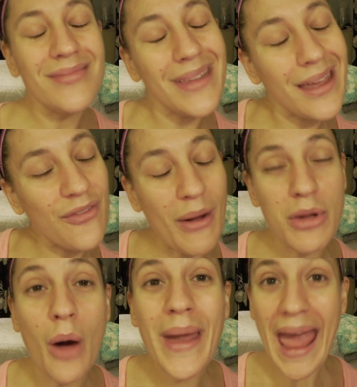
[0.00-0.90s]
If I'm
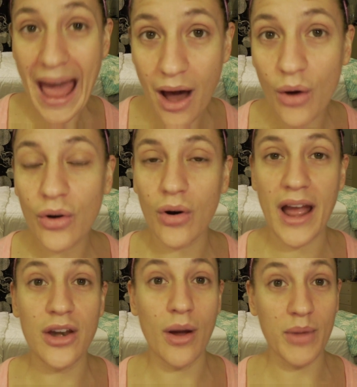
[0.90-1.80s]
going out or
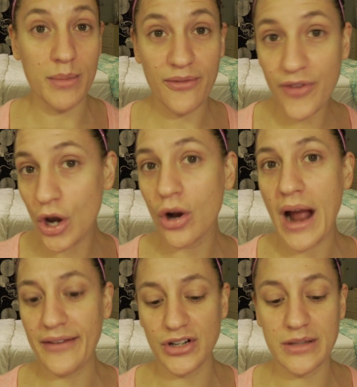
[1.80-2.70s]
I know I'm gonna be
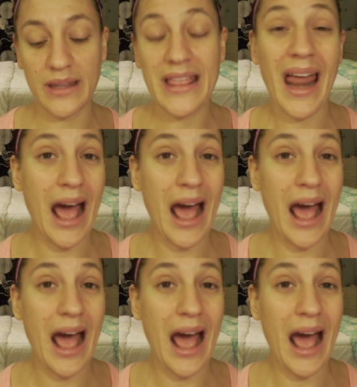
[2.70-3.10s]
photographed or something like that,